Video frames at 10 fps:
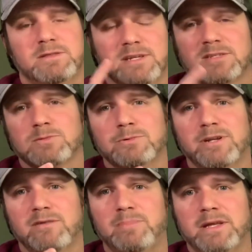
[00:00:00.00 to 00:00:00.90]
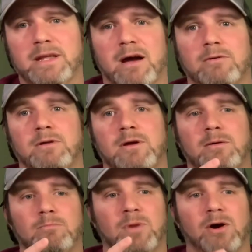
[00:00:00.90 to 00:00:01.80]
This would have beaten out
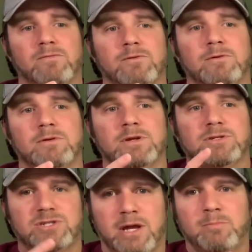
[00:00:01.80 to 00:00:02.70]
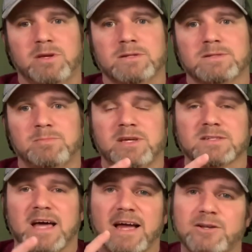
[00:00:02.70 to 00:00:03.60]
Marvel Champions
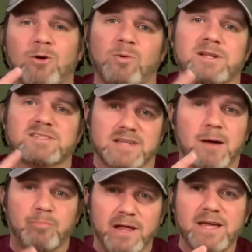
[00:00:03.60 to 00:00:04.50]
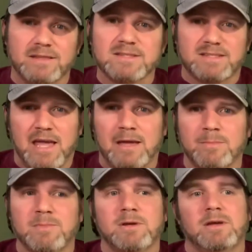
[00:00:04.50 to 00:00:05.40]
because I don't want to stop playing this
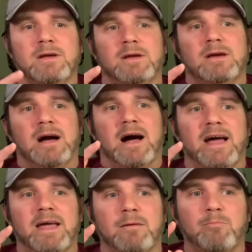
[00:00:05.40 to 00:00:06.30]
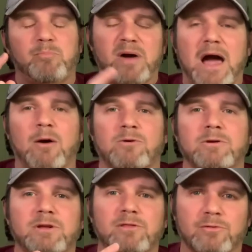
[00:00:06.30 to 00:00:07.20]
game. I am
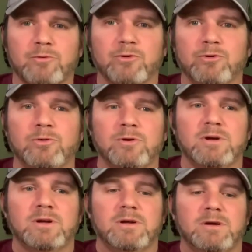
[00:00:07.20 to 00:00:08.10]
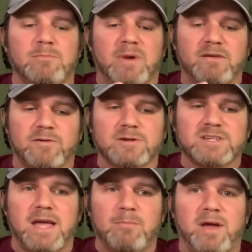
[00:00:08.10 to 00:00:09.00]
powering through my first
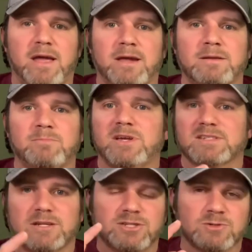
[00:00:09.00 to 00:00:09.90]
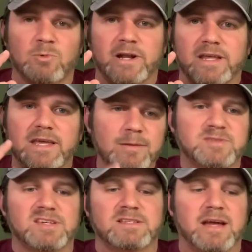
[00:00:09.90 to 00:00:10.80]
campaign because I just want to keep
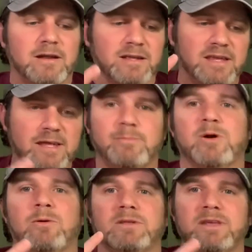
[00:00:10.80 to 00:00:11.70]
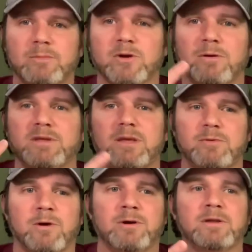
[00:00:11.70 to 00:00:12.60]
sitting down and keep going, keep going, keep
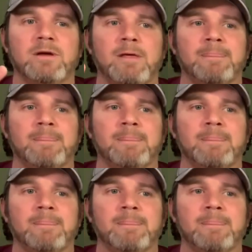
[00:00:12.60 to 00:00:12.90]
going.